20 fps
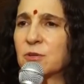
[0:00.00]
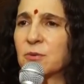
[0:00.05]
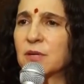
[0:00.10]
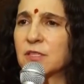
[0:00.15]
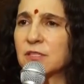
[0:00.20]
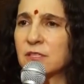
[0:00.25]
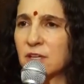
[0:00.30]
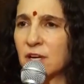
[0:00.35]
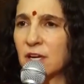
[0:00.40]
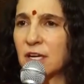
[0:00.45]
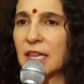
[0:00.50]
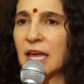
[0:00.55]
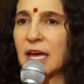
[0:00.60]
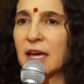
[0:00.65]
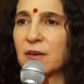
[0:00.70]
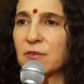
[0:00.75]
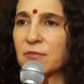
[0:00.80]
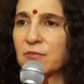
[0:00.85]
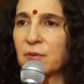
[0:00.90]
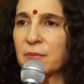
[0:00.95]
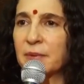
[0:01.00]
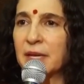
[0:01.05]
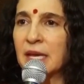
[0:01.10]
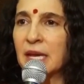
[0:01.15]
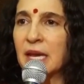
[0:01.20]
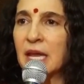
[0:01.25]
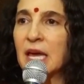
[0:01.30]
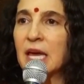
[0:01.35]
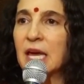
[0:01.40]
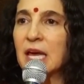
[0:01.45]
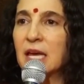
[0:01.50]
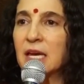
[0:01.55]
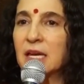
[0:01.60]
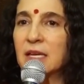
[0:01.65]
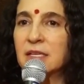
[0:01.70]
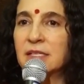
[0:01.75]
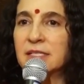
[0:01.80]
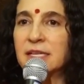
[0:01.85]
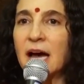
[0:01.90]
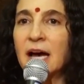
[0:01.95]
to us in our life. I mean,
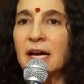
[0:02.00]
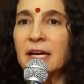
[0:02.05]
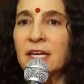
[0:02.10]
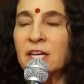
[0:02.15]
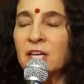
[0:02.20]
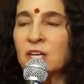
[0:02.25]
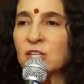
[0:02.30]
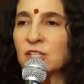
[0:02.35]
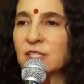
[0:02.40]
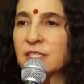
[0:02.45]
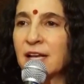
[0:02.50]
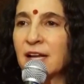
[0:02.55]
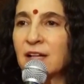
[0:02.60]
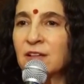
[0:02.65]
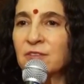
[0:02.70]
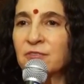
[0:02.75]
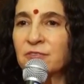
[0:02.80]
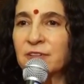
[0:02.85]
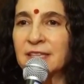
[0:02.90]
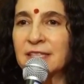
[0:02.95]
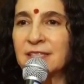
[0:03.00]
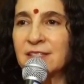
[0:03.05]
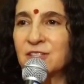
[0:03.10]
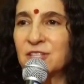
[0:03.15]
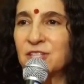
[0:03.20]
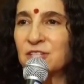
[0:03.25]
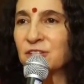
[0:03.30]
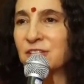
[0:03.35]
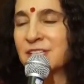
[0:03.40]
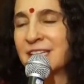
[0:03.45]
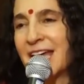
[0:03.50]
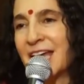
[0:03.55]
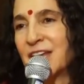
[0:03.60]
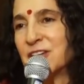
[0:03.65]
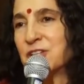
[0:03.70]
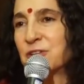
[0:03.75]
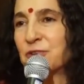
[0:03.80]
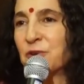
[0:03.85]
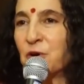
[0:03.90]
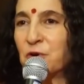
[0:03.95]
dying yourself, at least you're
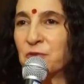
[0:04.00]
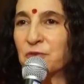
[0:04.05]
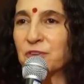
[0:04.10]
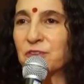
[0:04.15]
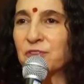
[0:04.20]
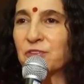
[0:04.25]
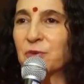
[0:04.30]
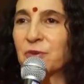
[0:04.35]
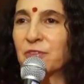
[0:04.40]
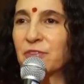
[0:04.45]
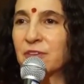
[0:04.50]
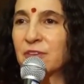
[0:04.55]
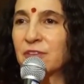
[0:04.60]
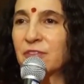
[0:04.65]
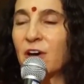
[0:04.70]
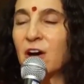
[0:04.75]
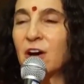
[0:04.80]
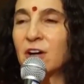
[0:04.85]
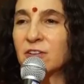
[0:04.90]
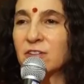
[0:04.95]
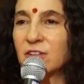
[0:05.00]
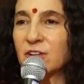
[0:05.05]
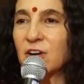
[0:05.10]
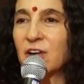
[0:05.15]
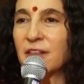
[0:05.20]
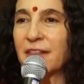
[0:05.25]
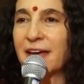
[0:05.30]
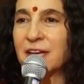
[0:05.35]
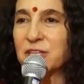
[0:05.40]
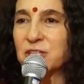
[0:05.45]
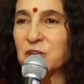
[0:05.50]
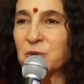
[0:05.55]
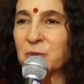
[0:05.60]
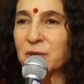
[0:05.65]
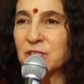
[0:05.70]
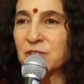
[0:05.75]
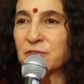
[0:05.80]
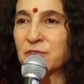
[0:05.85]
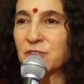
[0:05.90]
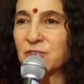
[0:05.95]
dead, you're over. So it's, it's hard to call that too
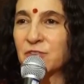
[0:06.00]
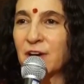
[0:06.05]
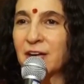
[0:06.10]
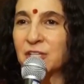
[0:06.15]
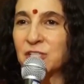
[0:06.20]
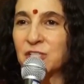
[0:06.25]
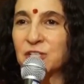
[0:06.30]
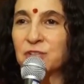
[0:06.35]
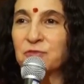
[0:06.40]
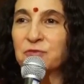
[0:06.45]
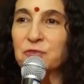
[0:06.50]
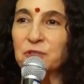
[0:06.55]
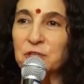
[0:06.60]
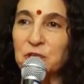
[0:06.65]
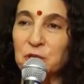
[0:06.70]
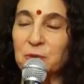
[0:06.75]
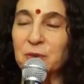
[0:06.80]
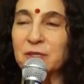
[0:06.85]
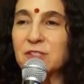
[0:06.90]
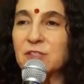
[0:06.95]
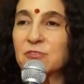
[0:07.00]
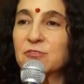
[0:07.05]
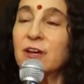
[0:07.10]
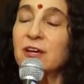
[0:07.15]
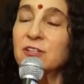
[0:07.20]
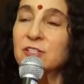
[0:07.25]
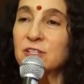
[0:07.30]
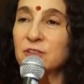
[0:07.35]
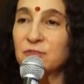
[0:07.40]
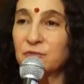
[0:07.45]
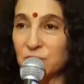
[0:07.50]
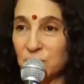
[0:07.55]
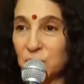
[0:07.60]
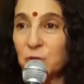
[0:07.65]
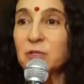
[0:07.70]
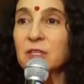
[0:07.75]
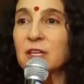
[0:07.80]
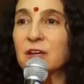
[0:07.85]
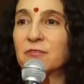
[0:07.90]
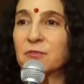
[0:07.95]
much of a tragedy for you. It's a tragedy for
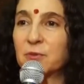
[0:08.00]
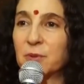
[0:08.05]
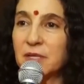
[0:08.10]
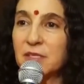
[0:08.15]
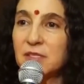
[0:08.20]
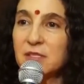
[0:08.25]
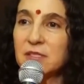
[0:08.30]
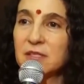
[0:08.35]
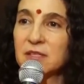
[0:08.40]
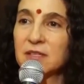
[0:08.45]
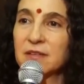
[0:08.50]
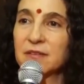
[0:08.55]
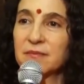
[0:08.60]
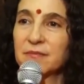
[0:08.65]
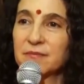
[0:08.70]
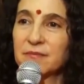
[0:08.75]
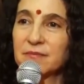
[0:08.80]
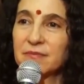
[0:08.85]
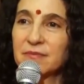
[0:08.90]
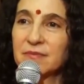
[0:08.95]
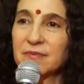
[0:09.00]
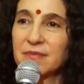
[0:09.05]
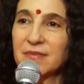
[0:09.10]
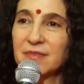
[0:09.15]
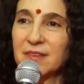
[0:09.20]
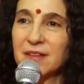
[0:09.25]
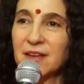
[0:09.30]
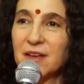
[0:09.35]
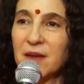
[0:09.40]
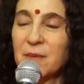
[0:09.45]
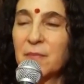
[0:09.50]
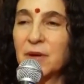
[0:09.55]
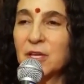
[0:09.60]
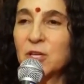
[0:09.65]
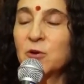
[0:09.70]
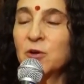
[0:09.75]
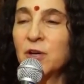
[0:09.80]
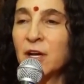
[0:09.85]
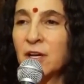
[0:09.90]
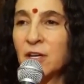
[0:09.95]
your loved ones. But
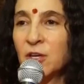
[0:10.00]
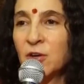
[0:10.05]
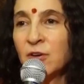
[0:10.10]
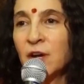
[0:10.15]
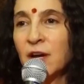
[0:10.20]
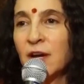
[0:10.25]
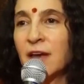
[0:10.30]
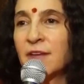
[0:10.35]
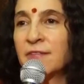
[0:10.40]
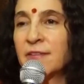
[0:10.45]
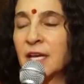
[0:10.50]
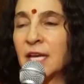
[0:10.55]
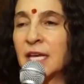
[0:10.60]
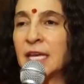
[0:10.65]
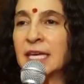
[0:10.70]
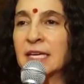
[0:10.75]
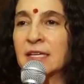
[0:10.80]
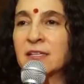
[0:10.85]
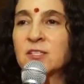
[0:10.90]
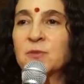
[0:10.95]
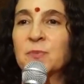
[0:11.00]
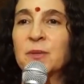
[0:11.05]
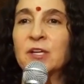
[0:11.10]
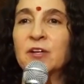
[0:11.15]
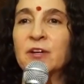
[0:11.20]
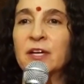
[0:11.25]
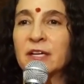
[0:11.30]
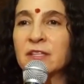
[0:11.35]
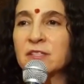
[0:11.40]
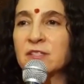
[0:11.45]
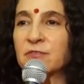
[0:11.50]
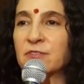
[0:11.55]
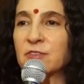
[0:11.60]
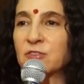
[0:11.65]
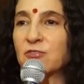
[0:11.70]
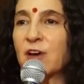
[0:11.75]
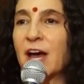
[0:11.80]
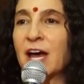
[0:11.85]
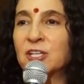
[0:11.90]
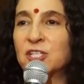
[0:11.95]
you're not, you're not having any experience of the
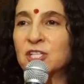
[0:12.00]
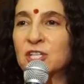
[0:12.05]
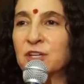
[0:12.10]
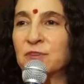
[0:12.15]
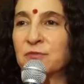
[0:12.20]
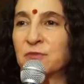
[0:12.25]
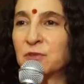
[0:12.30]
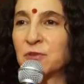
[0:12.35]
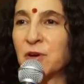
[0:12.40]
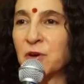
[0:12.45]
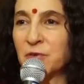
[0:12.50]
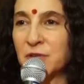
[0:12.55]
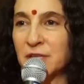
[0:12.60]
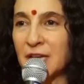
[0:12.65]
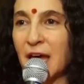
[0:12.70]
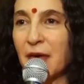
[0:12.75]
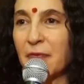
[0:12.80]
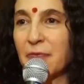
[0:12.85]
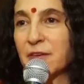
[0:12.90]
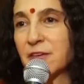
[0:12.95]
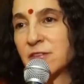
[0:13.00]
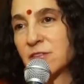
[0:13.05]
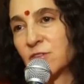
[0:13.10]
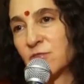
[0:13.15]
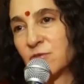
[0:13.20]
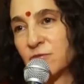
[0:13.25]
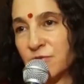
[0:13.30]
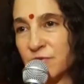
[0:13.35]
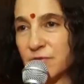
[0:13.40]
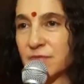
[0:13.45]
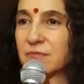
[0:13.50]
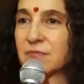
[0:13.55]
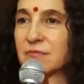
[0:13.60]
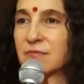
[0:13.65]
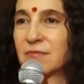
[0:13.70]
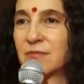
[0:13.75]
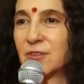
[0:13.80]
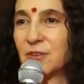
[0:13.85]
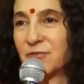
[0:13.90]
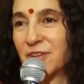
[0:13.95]
tragedy of your own death because you've,
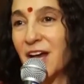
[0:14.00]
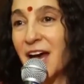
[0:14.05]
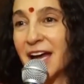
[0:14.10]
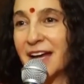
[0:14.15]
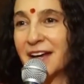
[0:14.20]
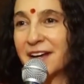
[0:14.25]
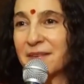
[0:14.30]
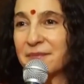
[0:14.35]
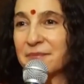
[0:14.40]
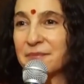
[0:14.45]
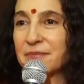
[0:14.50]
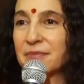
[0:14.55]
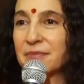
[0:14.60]
you've died.